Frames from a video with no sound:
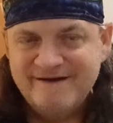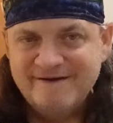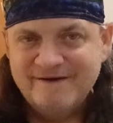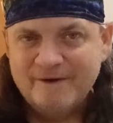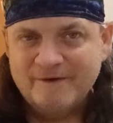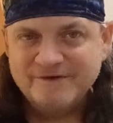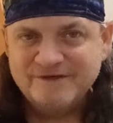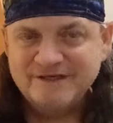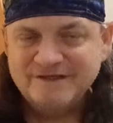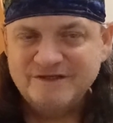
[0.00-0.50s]

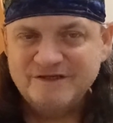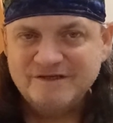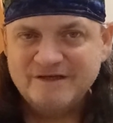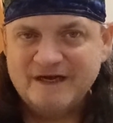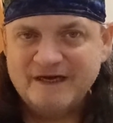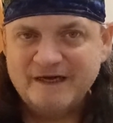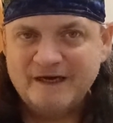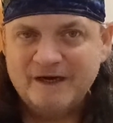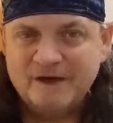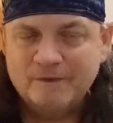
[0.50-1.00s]
or is it just
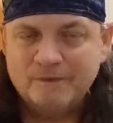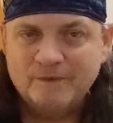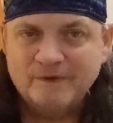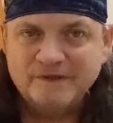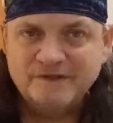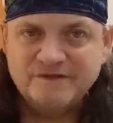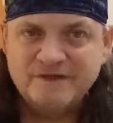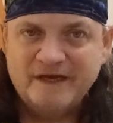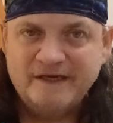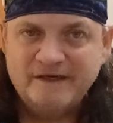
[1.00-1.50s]
like a real
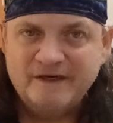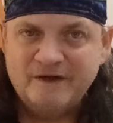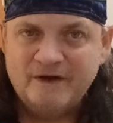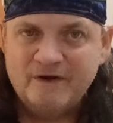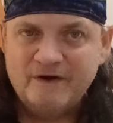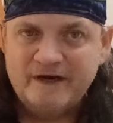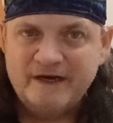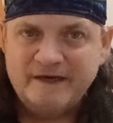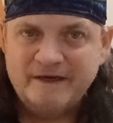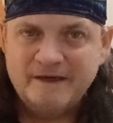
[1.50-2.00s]
estate
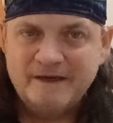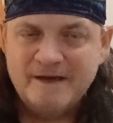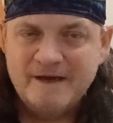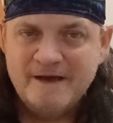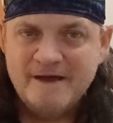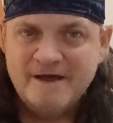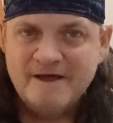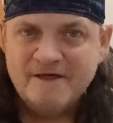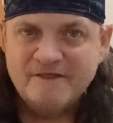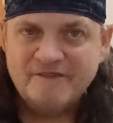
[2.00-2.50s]
degreed
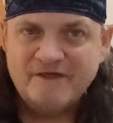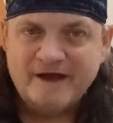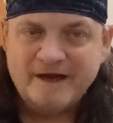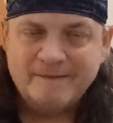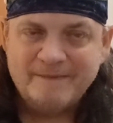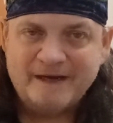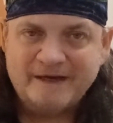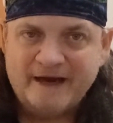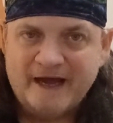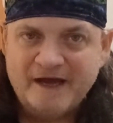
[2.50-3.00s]
thing
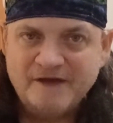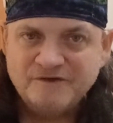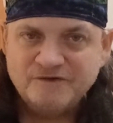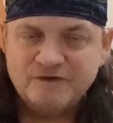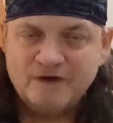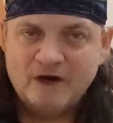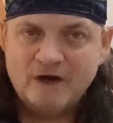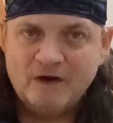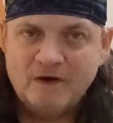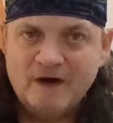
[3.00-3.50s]
about
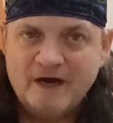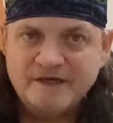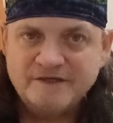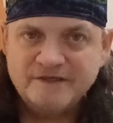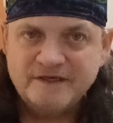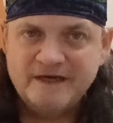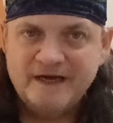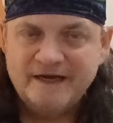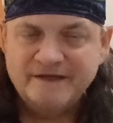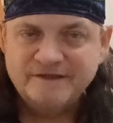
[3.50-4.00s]
escrow as
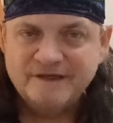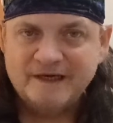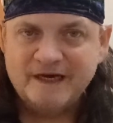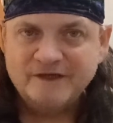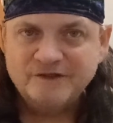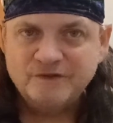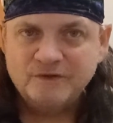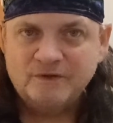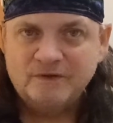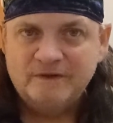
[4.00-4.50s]
an
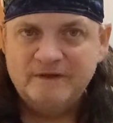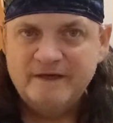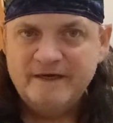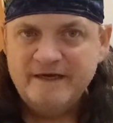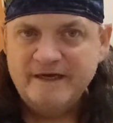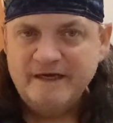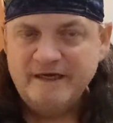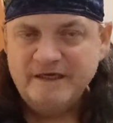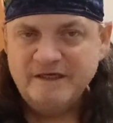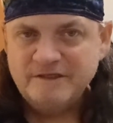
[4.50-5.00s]
intellectual
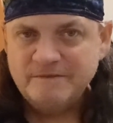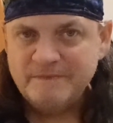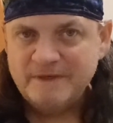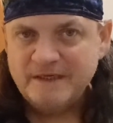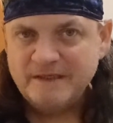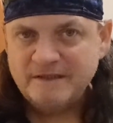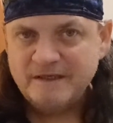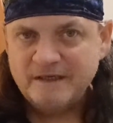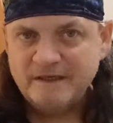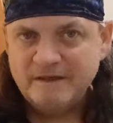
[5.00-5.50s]

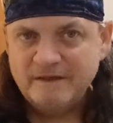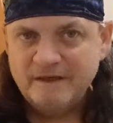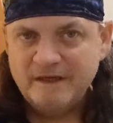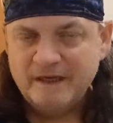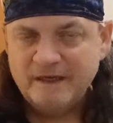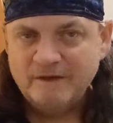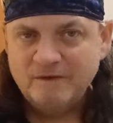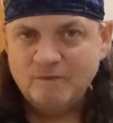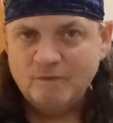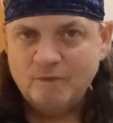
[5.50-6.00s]
easement,
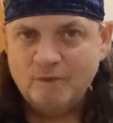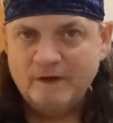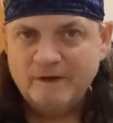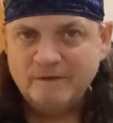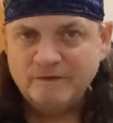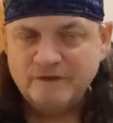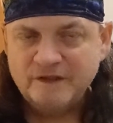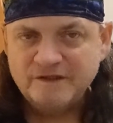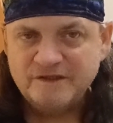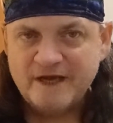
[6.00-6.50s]
and
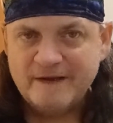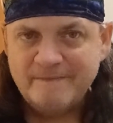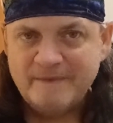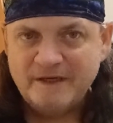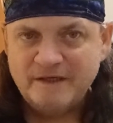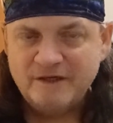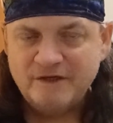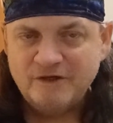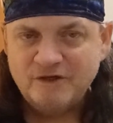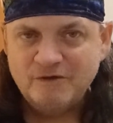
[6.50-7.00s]
what does that
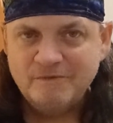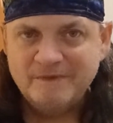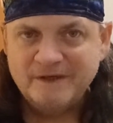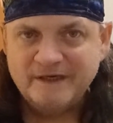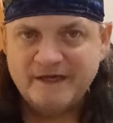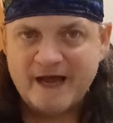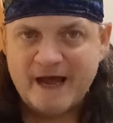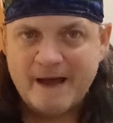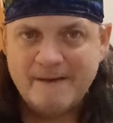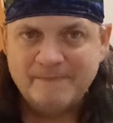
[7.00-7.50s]
mean in human
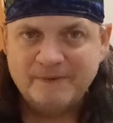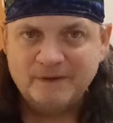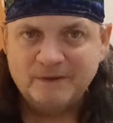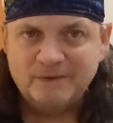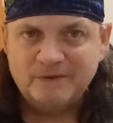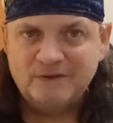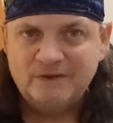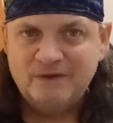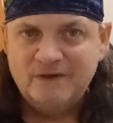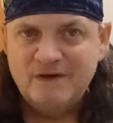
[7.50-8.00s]

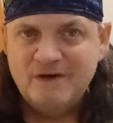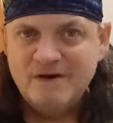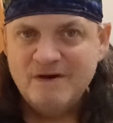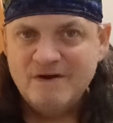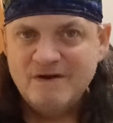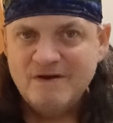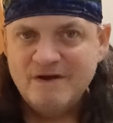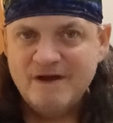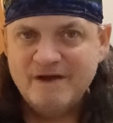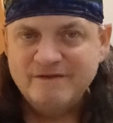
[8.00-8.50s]
capital,
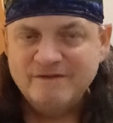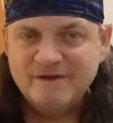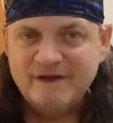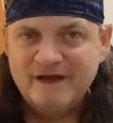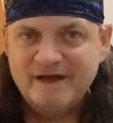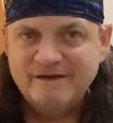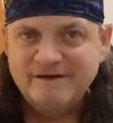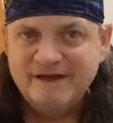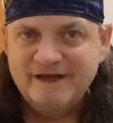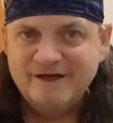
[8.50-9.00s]

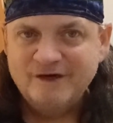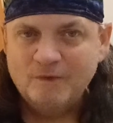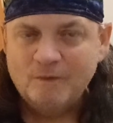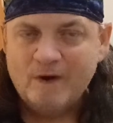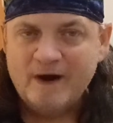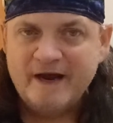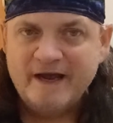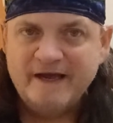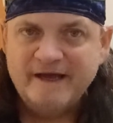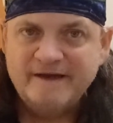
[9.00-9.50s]
in a
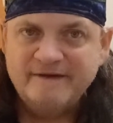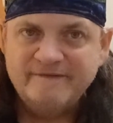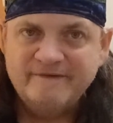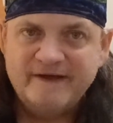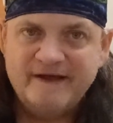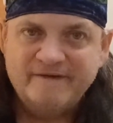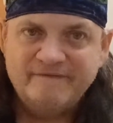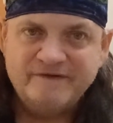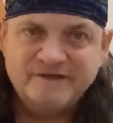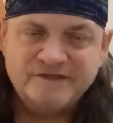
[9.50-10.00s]
way
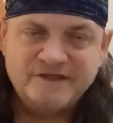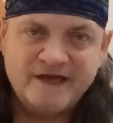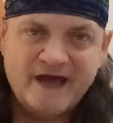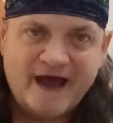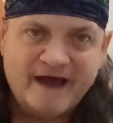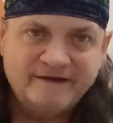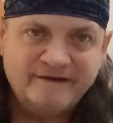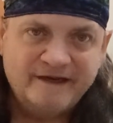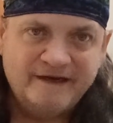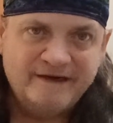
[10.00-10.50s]
if it's
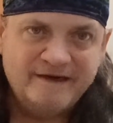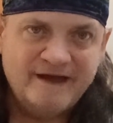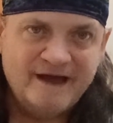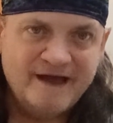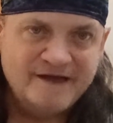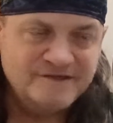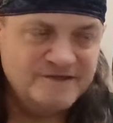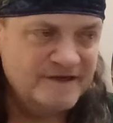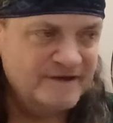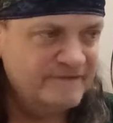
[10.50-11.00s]
acting
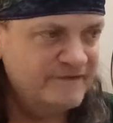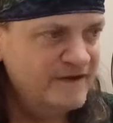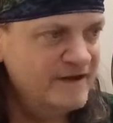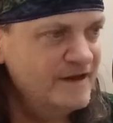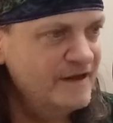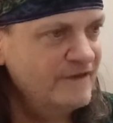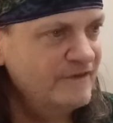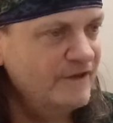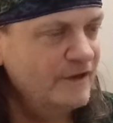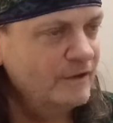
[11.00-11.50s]
as if
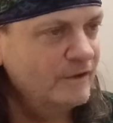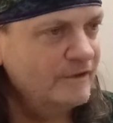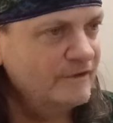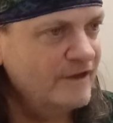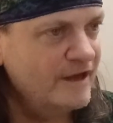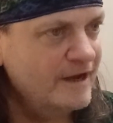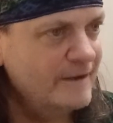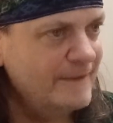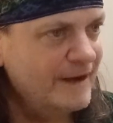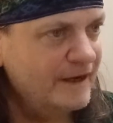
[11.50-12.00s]
the only
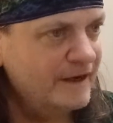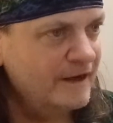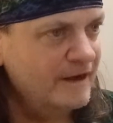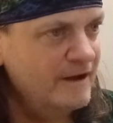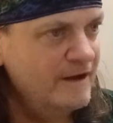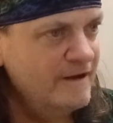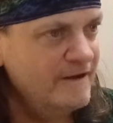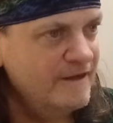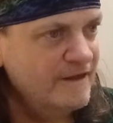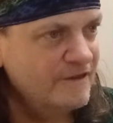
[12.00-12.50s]
thing about a
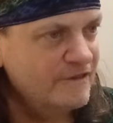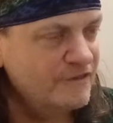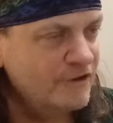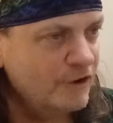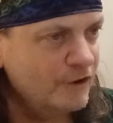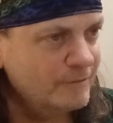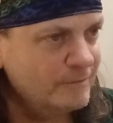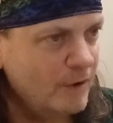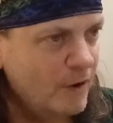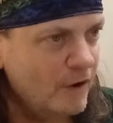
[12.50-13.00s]

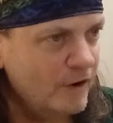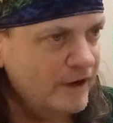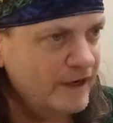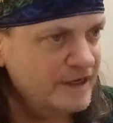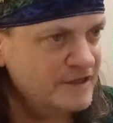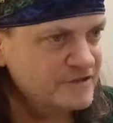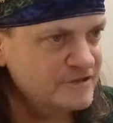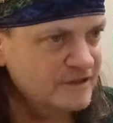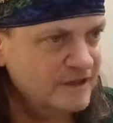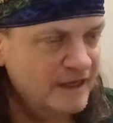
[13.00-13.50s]
third party
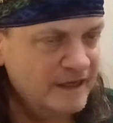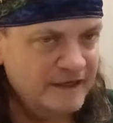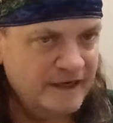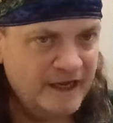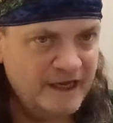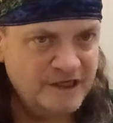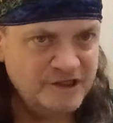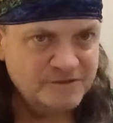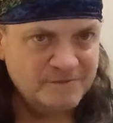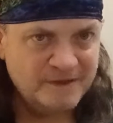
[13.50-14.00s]
is an
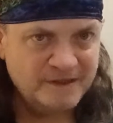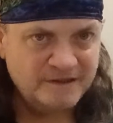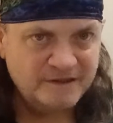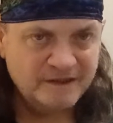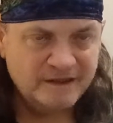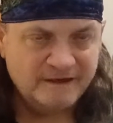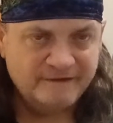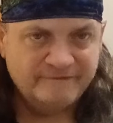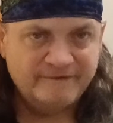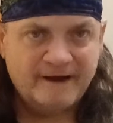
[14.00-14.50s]
easement
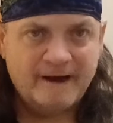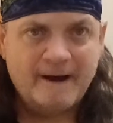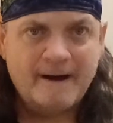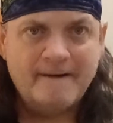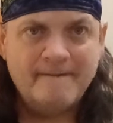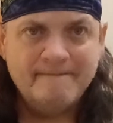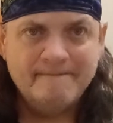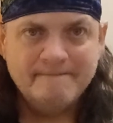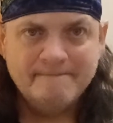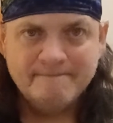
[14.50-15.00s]

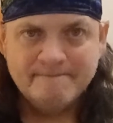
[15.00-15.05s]
of